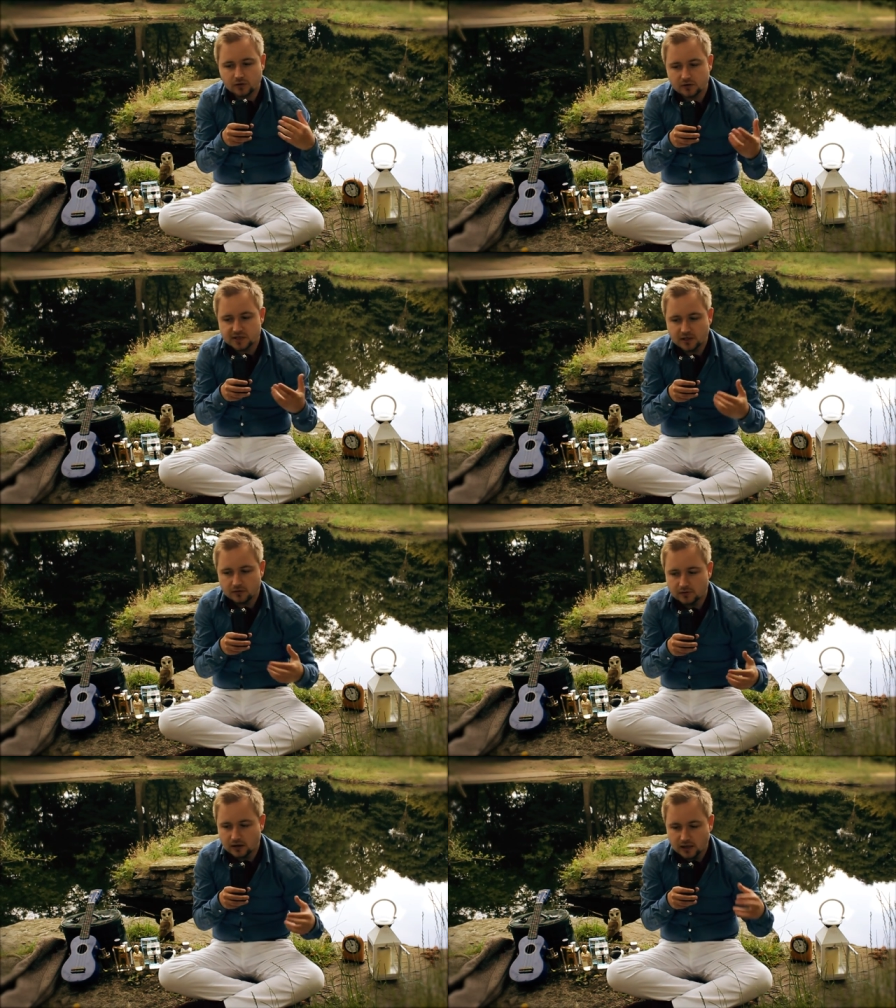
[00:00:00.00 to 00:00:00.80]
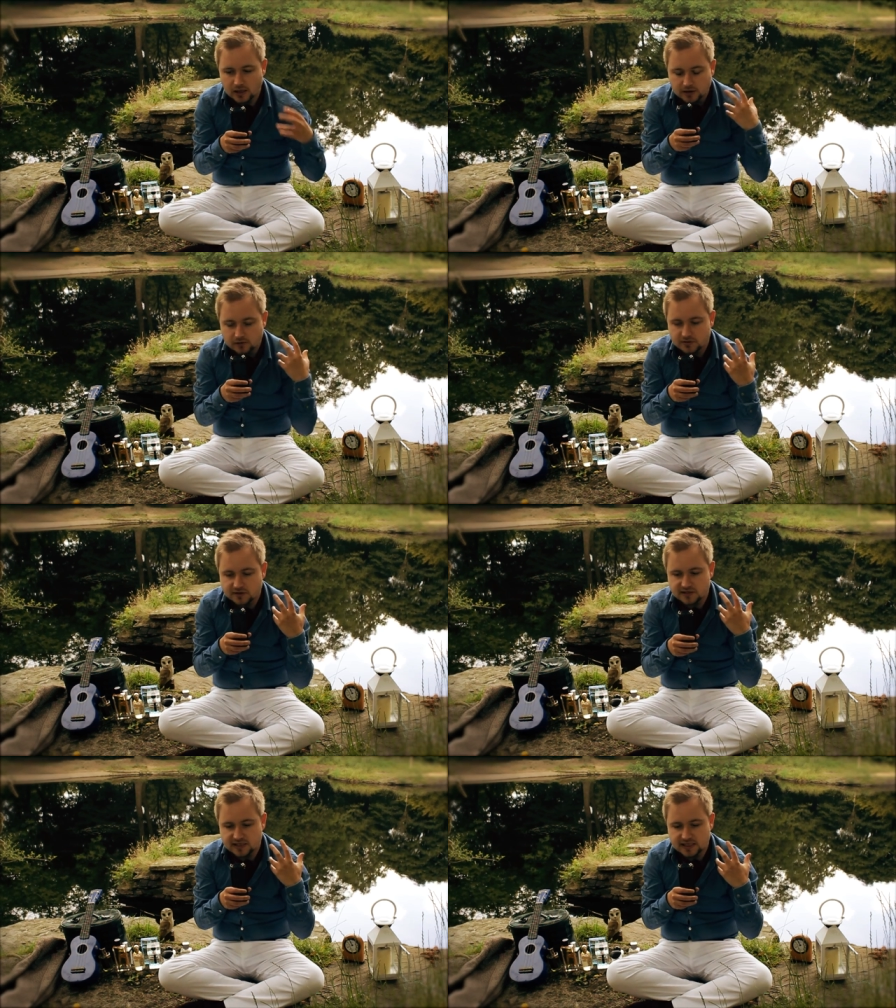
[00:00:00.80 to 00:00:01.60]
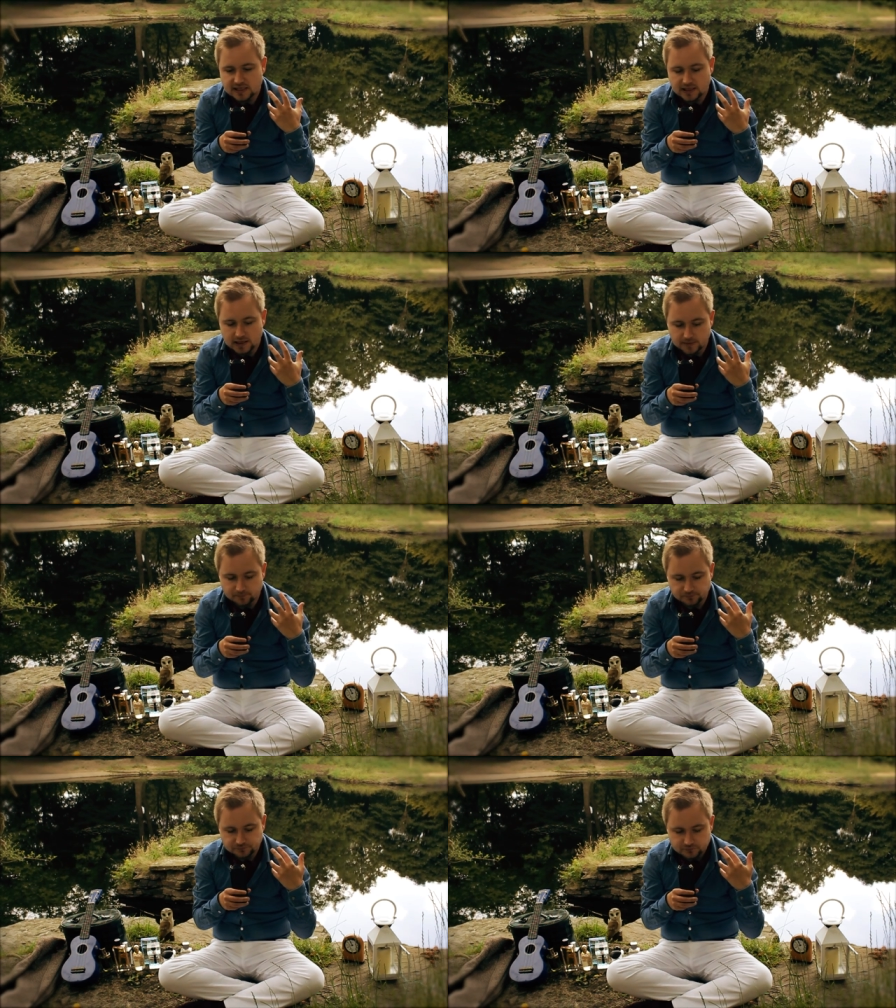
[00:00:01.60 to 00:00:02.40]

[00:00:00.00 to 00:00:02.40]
also, I, I could also see, um,